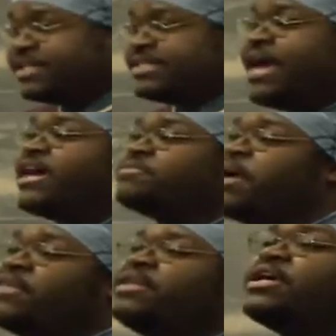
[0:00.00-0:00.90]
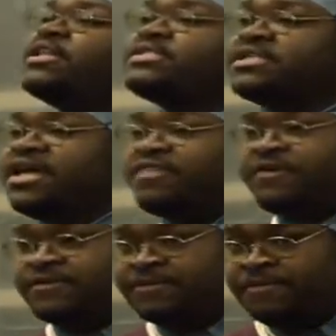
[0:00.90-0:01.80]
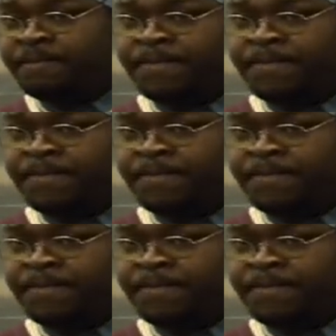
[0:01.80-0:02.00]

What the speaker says: attacked by the nihilistic nothings.